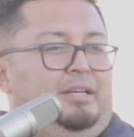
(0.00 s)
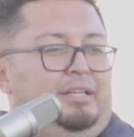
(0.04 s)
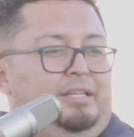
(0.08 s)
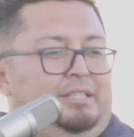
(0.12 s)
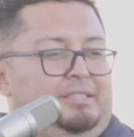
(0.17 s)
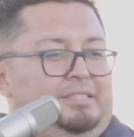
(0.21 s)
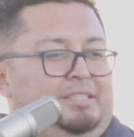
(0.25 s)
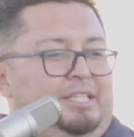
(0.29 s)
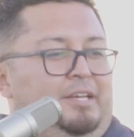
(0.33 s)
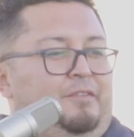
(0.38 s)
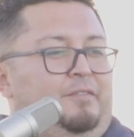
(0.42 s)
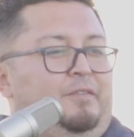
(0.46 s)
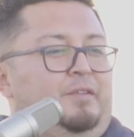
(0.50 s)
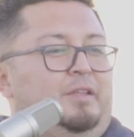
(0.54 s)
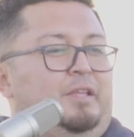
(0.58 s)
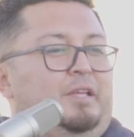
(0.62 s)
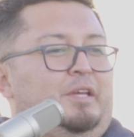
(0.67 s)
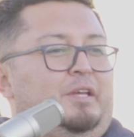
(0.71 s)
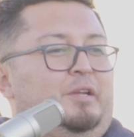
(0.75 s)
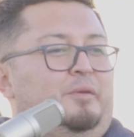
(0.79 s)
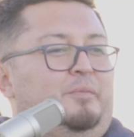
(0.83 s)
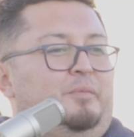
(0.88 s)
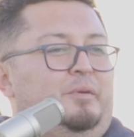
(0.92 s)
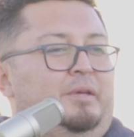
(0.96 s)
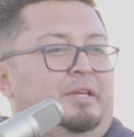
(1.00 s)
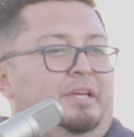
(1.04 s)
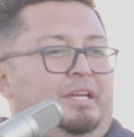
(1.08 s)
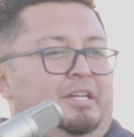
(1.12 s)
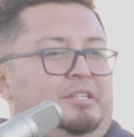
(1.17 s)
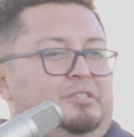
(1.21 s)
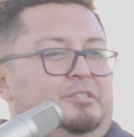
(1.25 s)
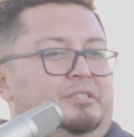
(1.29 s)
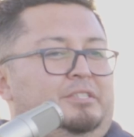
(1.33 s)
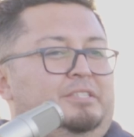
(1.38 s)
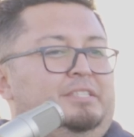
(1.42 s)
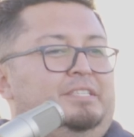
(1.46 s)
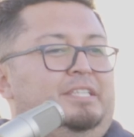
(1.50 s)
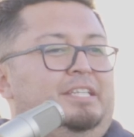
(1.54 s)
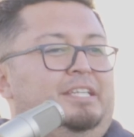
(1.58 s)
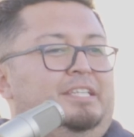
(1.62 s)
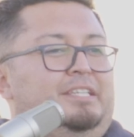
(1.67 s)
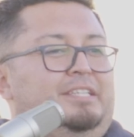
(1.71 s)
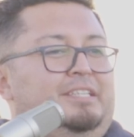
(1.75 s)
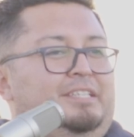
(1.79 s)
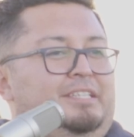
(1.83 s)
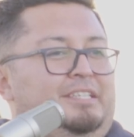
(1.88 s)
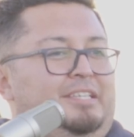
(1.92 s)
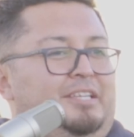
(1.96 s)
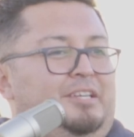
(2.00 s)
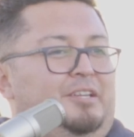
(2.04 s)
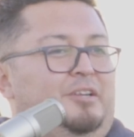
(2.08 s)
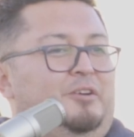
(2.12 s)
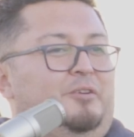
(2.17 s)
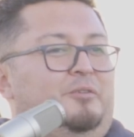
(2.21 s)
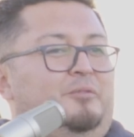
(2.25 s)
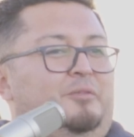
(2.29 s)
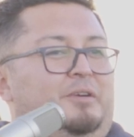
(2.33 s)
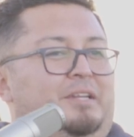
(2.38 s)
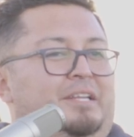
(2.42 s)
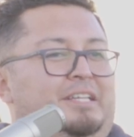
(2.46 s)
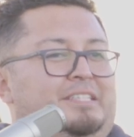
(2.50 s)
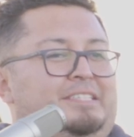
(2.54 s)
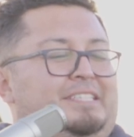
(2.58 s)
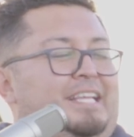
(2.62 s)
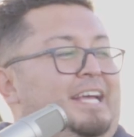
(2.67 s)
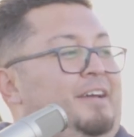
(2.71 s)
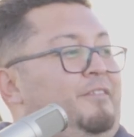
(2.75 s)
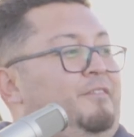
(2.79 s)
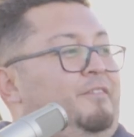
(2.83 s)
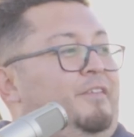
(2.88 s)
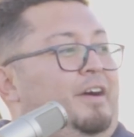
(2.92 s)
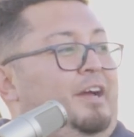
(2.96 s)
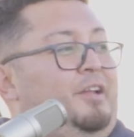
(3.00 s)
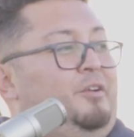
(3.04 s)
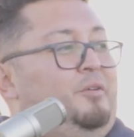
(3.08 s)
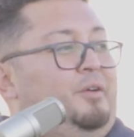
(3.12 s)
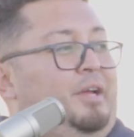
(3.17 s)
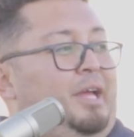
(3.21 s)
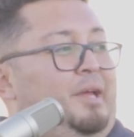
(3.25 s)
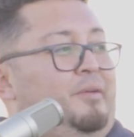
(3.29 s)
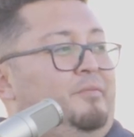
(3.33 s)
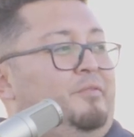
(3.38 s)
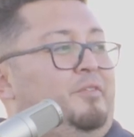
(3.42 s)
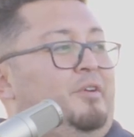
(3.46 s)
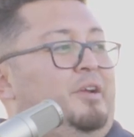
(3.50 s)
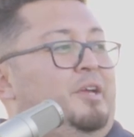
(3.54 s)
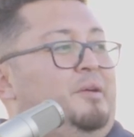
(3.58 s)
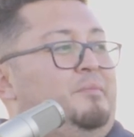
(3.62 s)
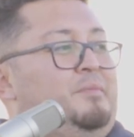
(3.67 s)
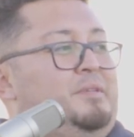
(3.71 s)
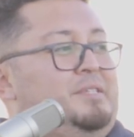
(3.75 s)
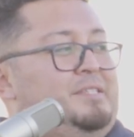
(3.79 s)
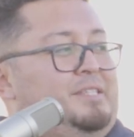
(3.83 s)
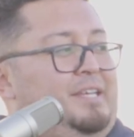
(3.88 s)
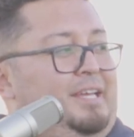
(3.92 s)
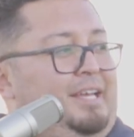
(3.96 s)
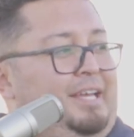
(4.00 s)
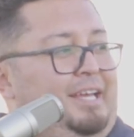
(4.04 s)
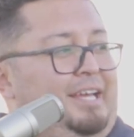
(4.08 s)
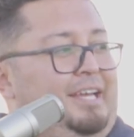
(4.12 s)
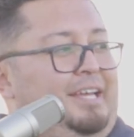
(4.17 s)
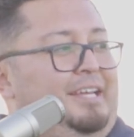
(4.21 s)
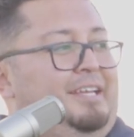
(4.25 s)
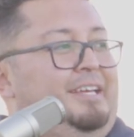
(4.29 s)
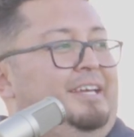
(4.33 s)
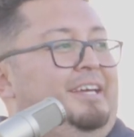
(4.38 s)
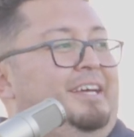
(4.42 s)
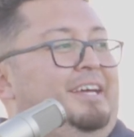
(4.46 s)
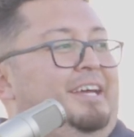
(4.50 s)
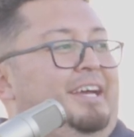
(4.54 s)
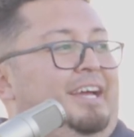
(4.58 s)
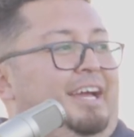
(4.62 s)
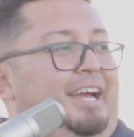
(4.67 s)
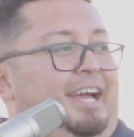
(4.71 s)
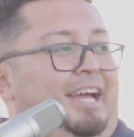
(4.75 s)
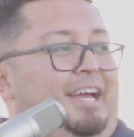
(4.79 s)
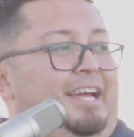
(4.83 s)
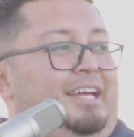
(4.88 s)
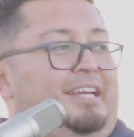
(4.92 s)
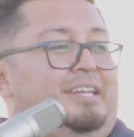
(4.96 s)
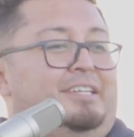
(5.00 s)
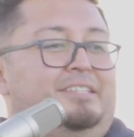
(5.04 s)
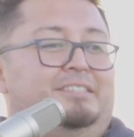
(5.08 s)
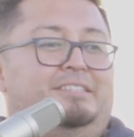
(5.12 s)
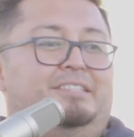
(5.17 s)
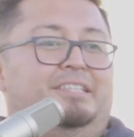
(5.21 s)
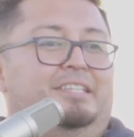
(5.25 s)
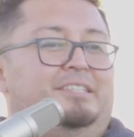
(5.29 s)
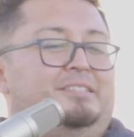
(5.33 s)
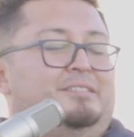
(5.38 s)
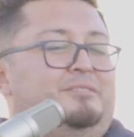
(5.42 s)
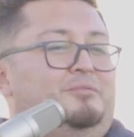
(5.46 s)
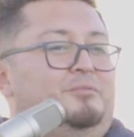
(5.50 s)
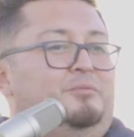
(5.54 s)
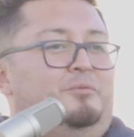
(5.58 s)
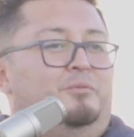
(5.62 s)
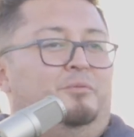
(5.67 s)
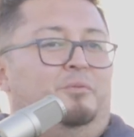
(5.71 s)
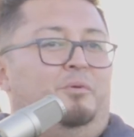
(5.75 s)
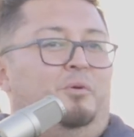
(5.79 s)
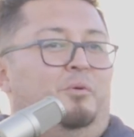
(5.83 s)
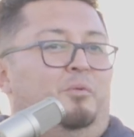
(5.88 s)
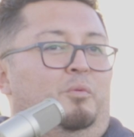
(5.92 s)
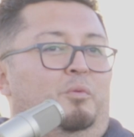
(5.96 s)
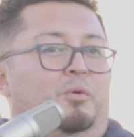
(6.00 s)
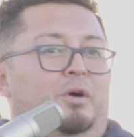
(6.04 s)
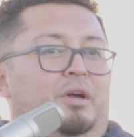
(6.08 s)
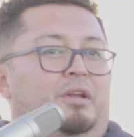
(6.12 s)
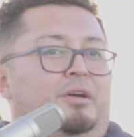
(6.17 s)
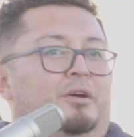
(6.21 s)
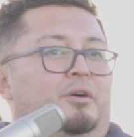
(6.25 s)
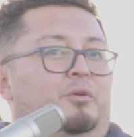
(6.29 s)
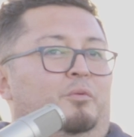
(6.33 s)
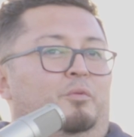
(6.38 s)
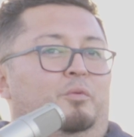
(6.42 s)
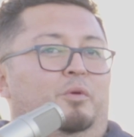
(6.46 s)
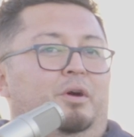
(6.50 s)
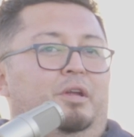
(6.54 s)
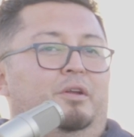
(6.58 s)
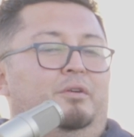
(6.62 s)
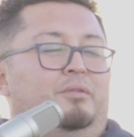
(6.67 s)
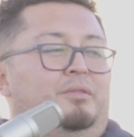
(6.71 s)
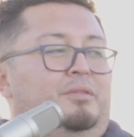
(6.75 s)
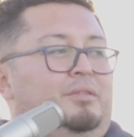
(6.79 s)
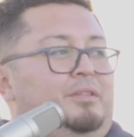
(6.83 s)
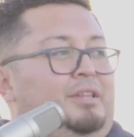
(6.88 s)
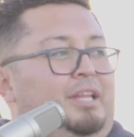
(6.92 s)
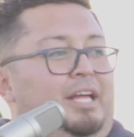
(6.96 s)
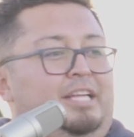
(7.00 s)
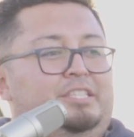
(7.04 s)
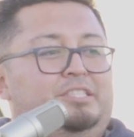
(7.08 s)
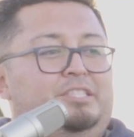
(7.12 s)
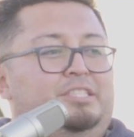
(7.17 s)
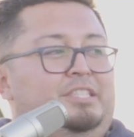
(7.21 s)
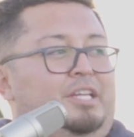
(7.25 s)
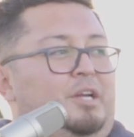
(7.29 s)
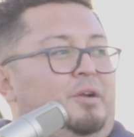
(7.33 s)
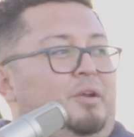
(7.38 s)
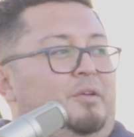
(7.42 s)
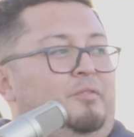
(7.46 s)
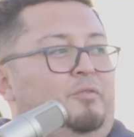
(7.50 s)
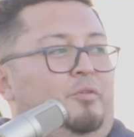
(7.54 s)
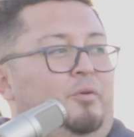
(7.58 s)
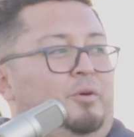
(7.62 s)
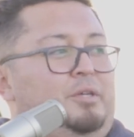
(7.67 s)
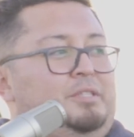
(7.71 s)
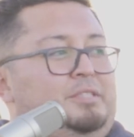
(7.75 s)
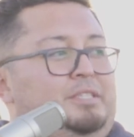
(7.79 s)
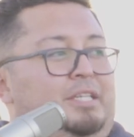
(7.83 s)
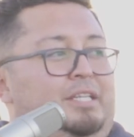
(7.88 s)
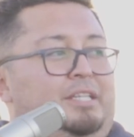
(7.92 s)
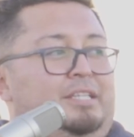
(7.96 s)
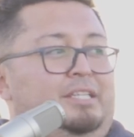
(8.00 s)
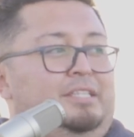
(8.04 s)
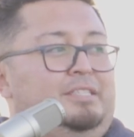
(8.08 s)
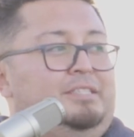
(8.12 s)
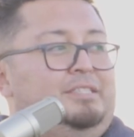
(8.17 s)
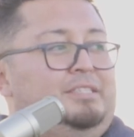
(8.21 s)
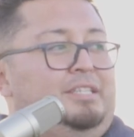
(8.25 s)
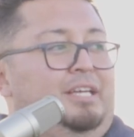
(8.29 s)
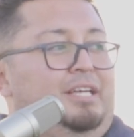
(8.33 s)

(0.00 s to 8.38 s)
It's definitely going to be interesting, you know, when it's that final game for him to say, hey, because he's what a legendary voice that it is.